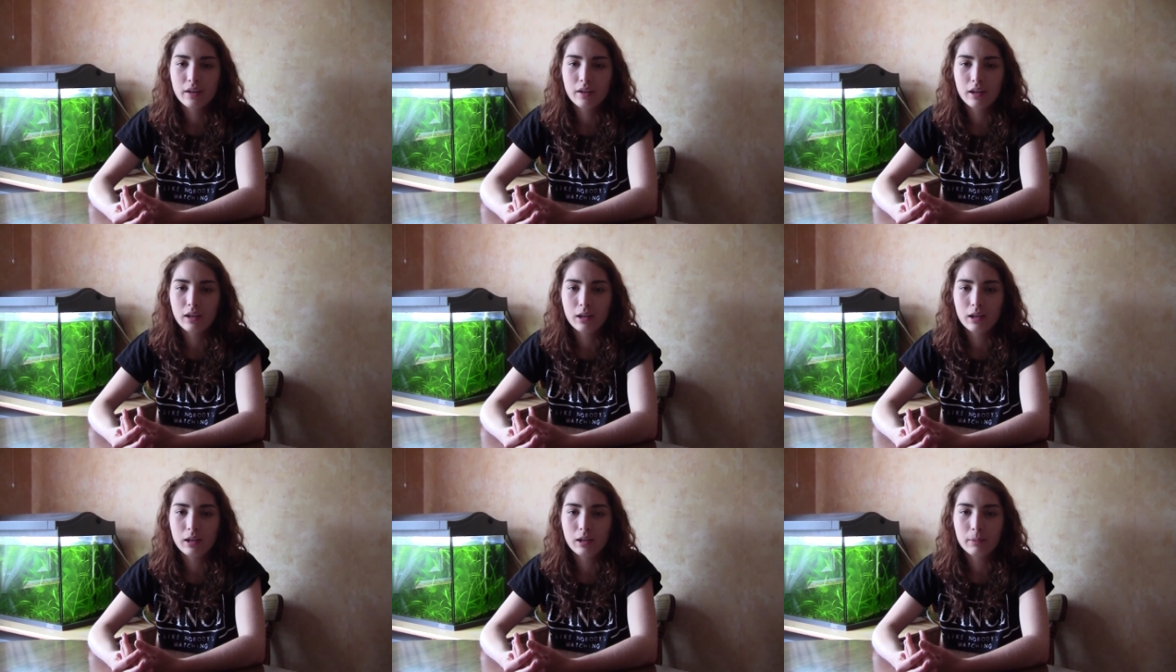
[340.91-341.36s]

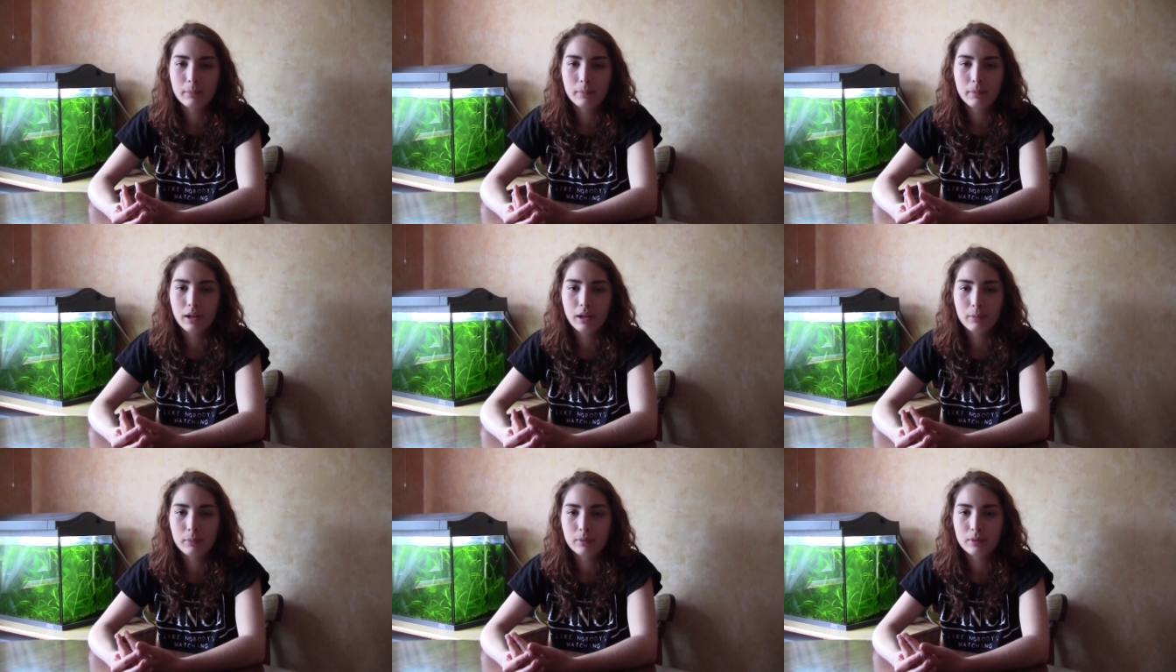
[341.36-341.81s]

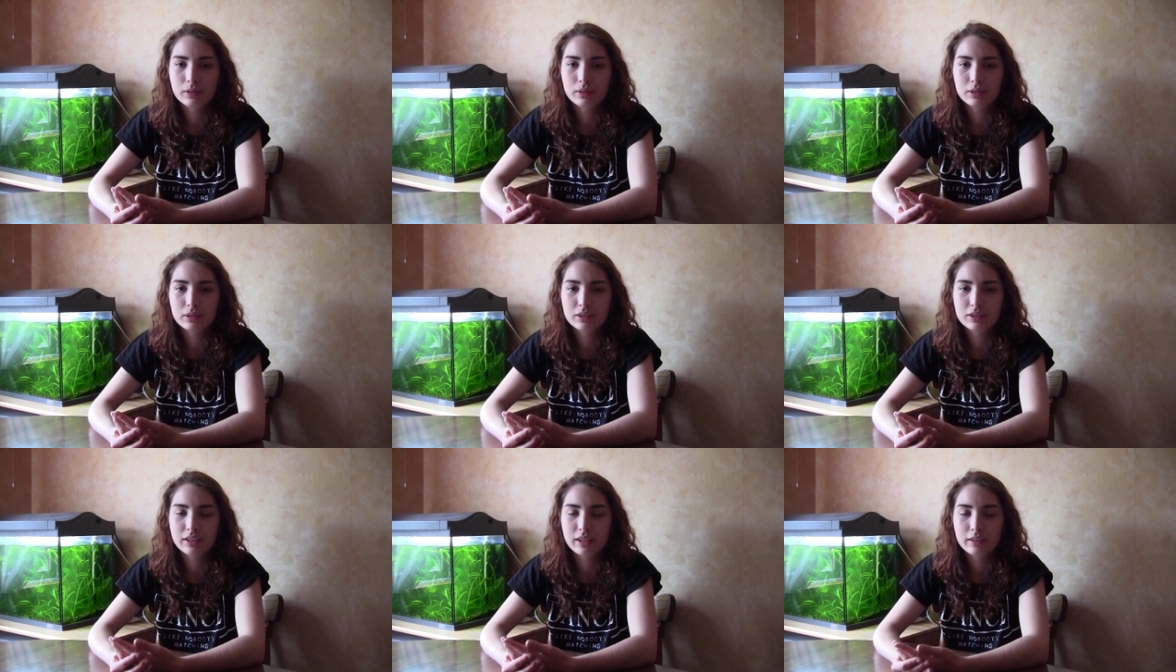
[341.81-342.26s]
I
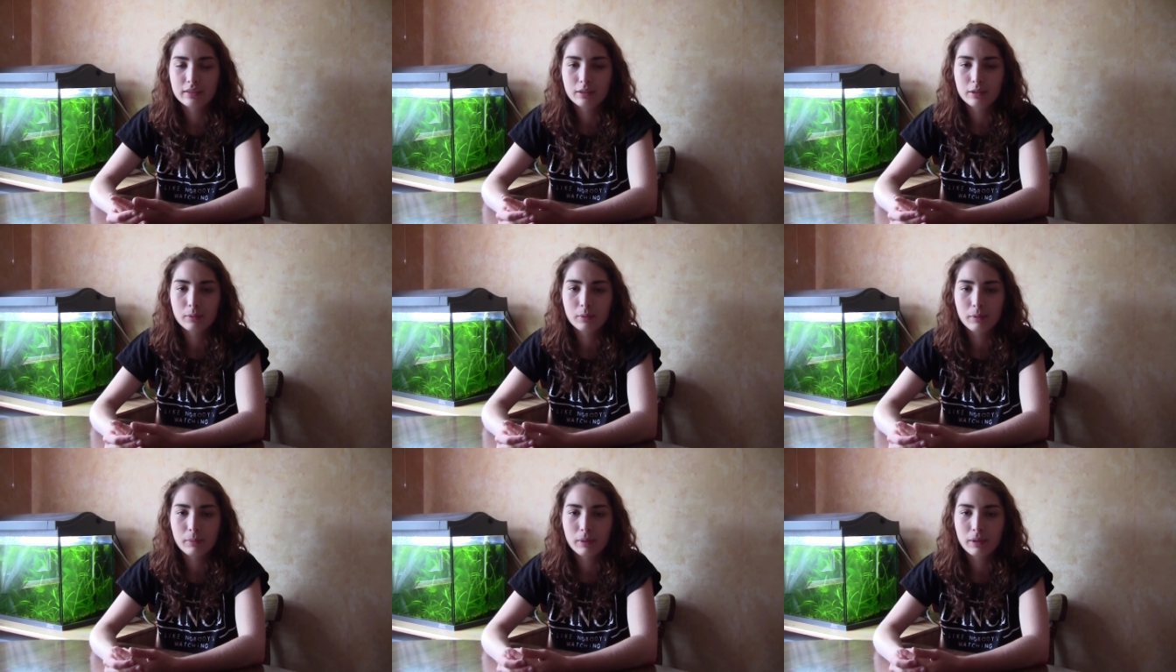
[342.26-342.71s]
was
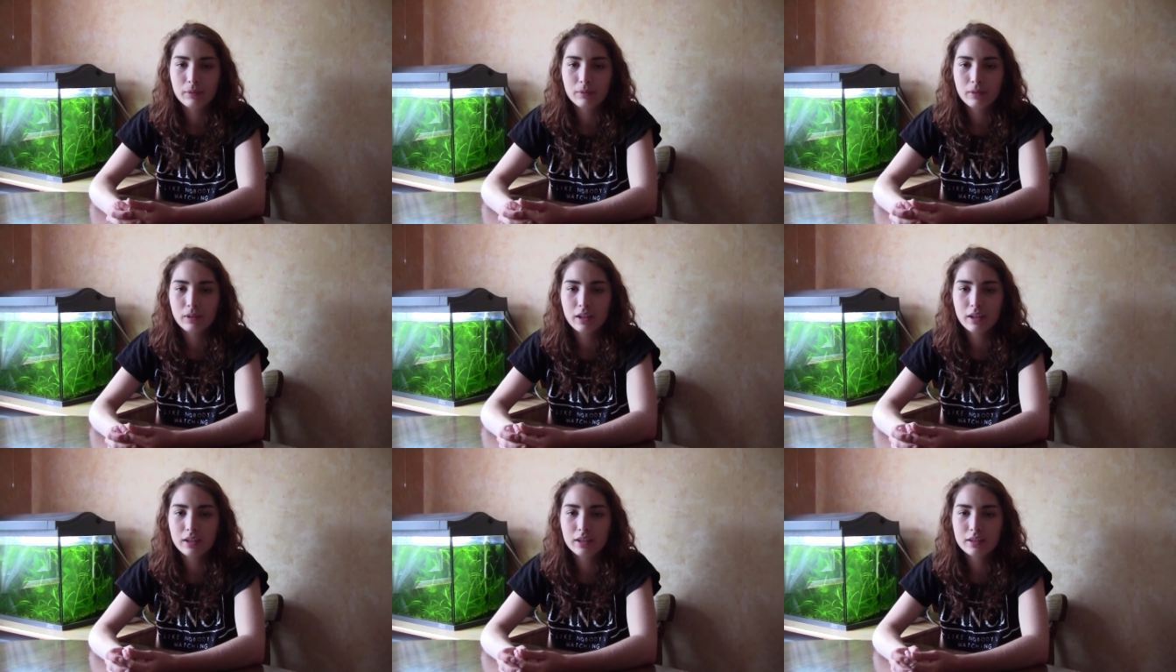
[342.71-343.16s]
cycling with my
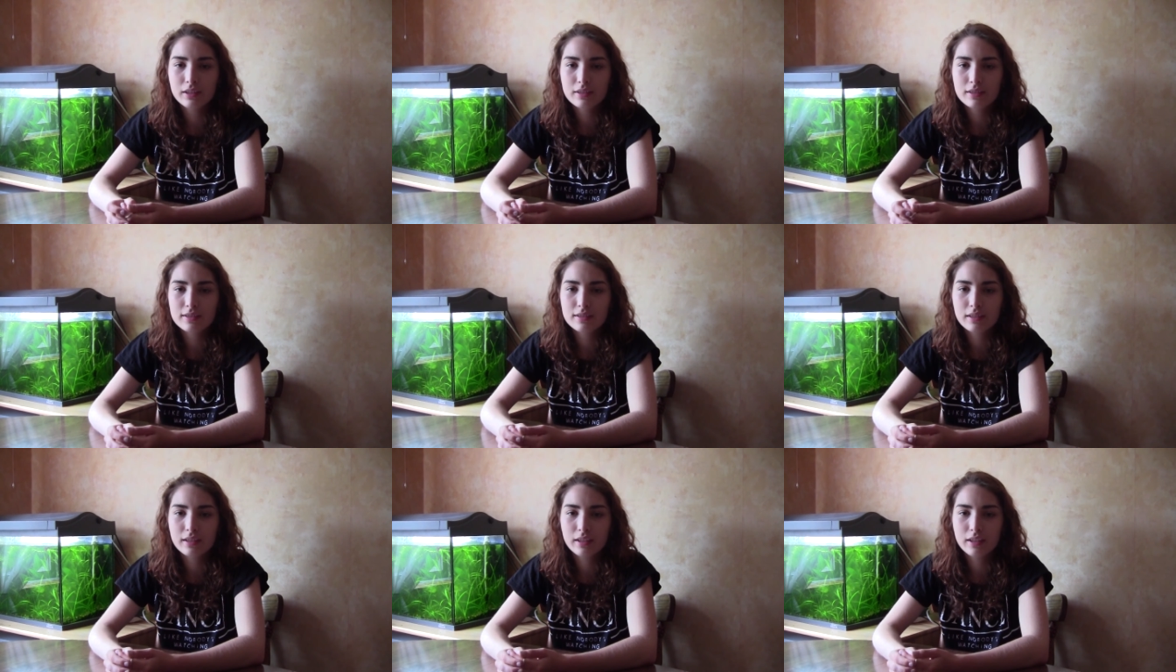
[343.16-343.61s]

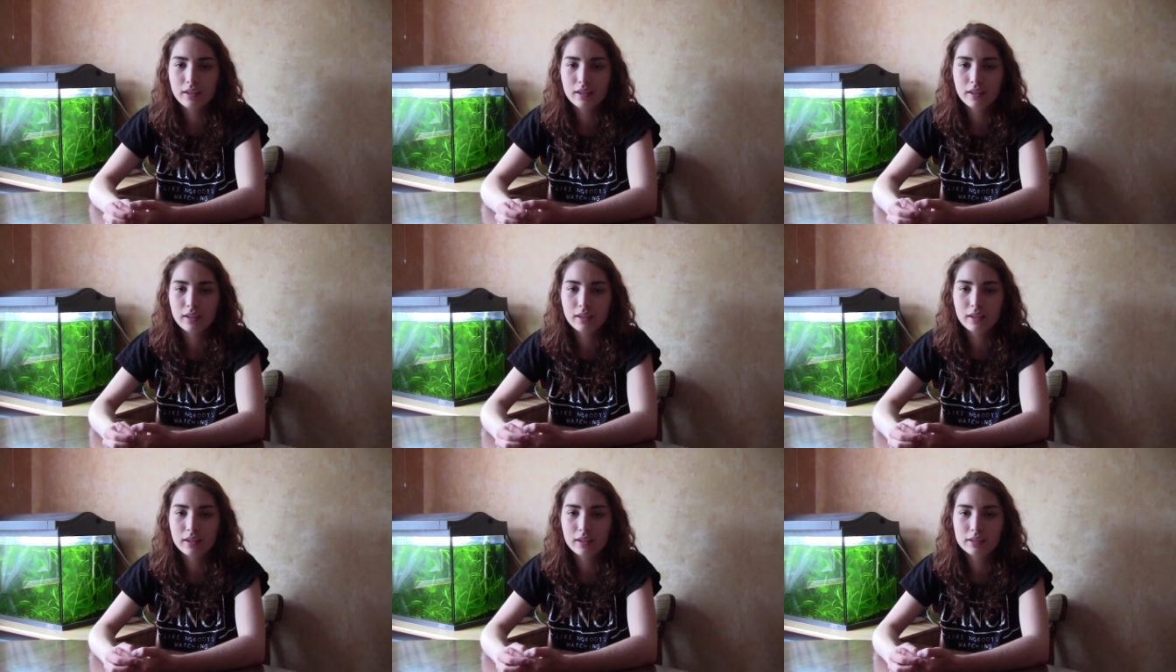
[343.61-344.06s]
friends,
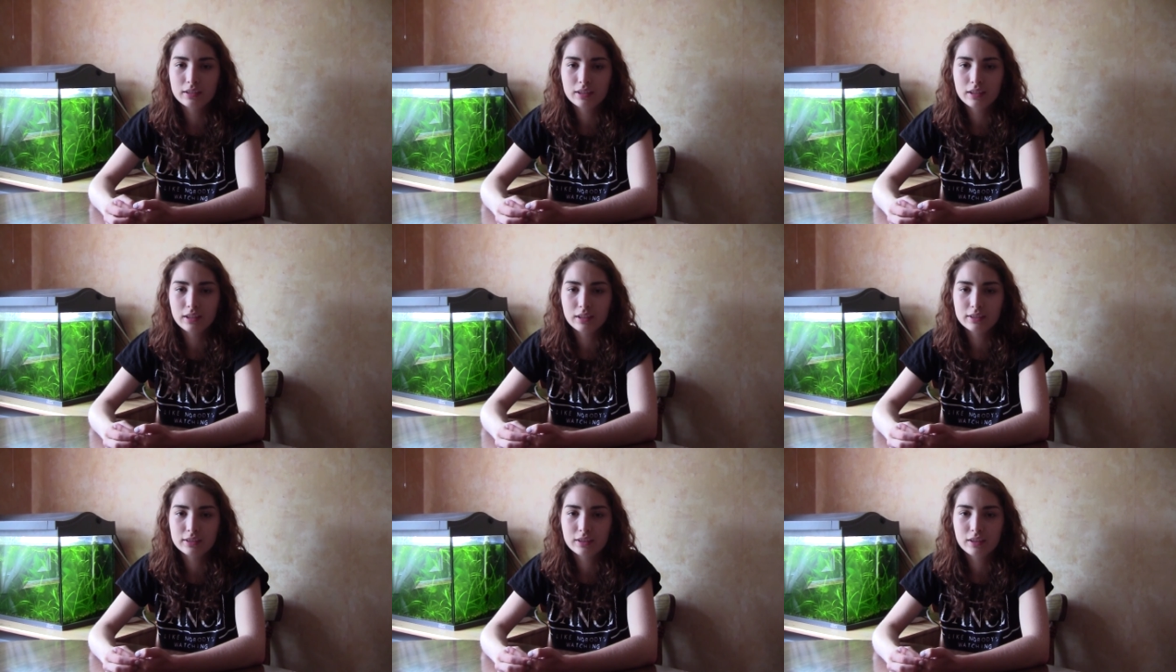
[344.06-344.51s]
and
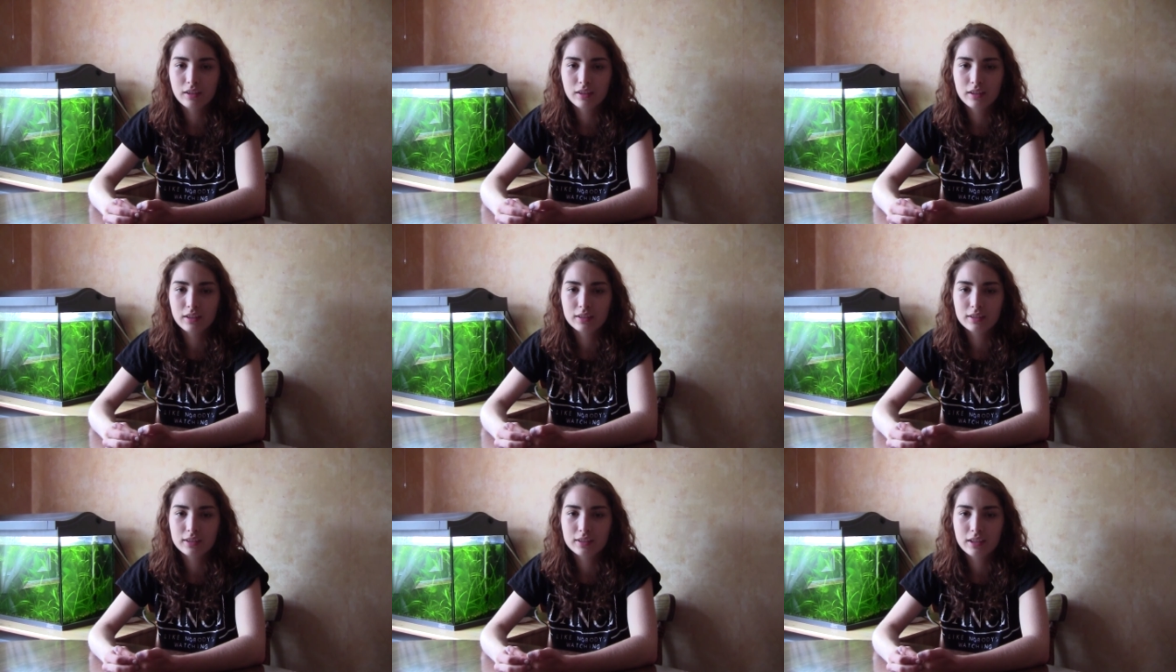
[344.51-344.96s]
I saw
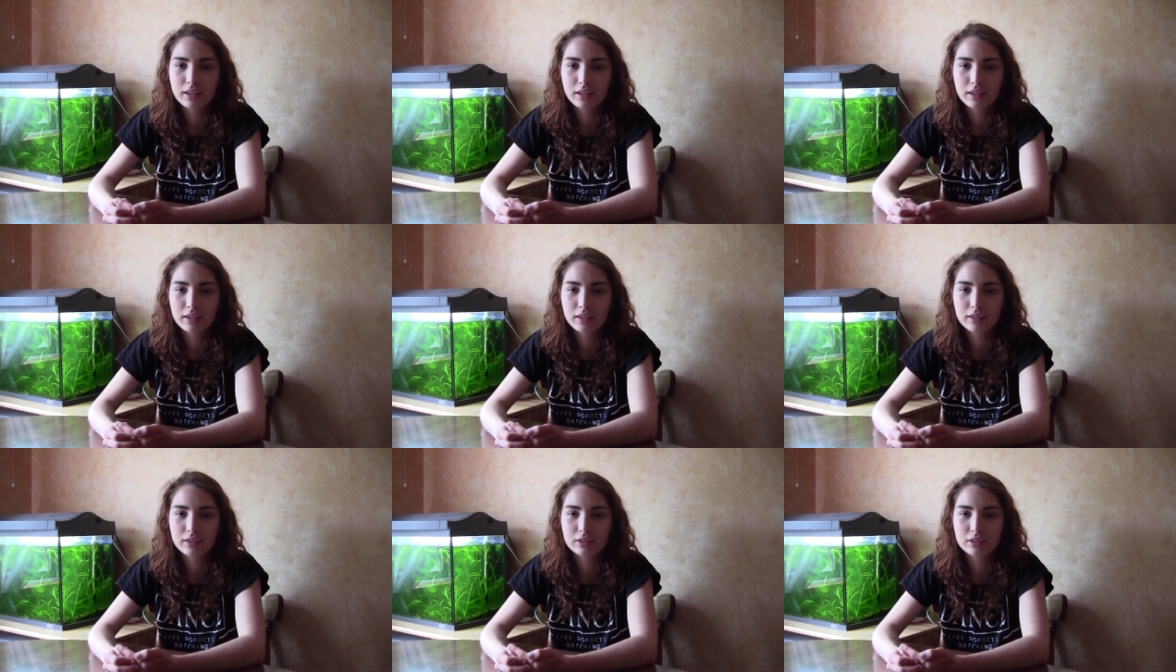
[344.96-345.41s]
this
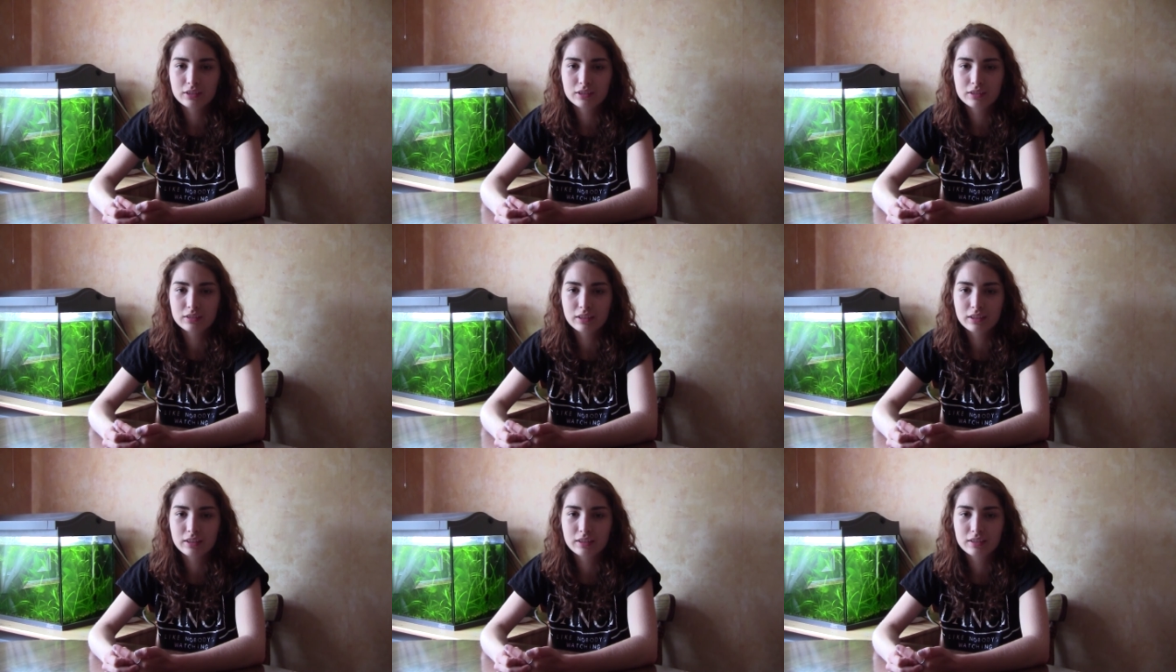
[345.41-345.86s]
kid
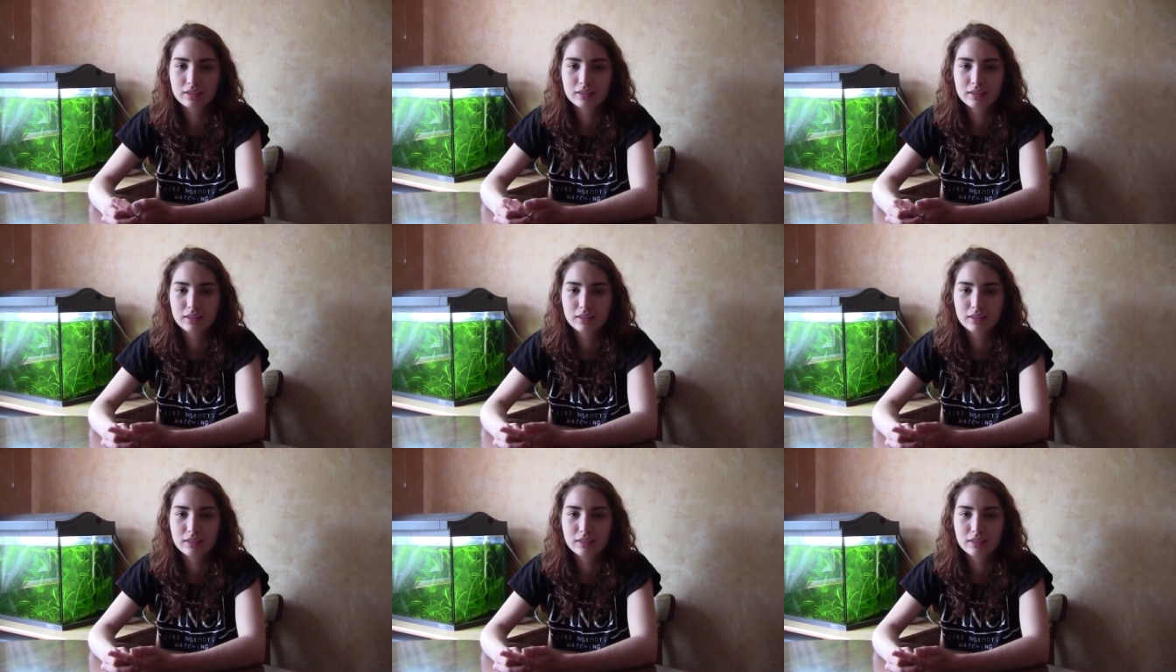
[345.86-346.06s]
just like